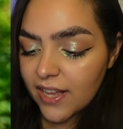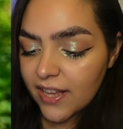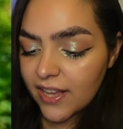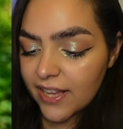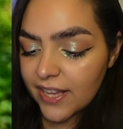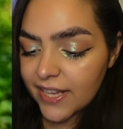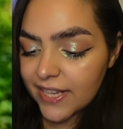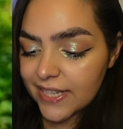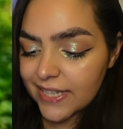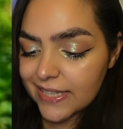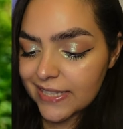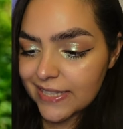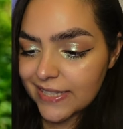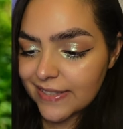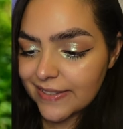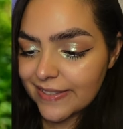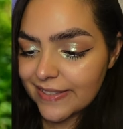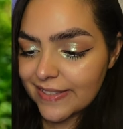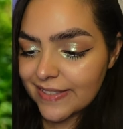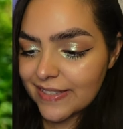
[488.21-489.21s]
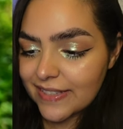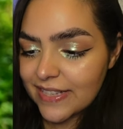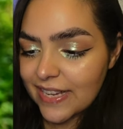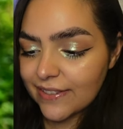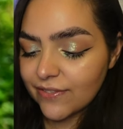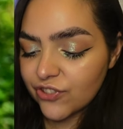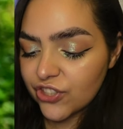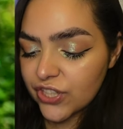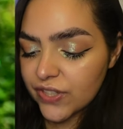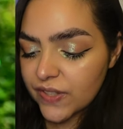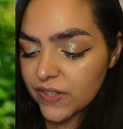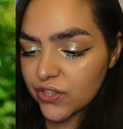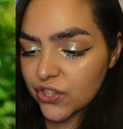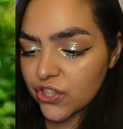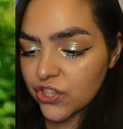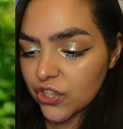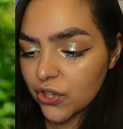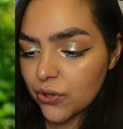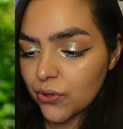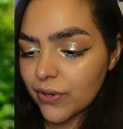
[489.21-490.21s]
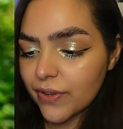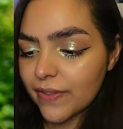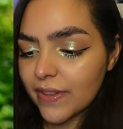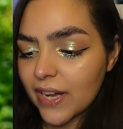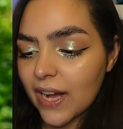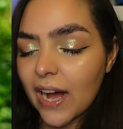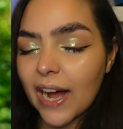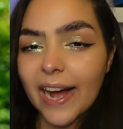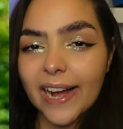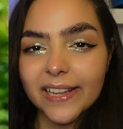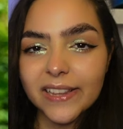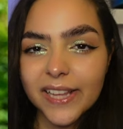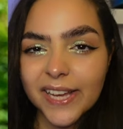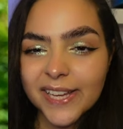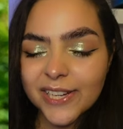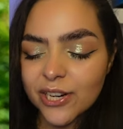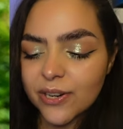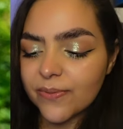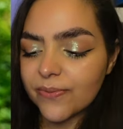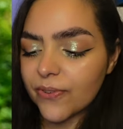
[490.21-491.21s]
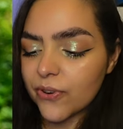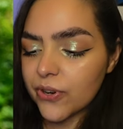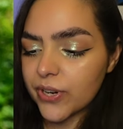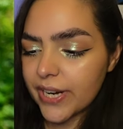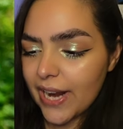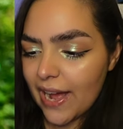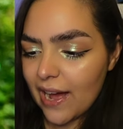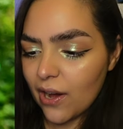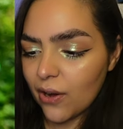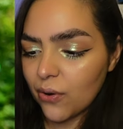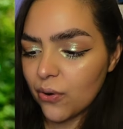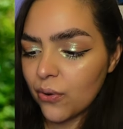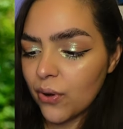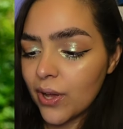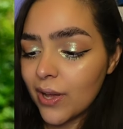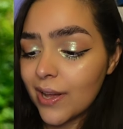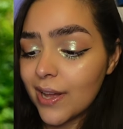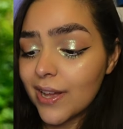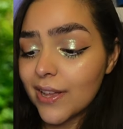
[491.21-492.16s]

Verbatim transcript: and they've just shown the highlighter for now.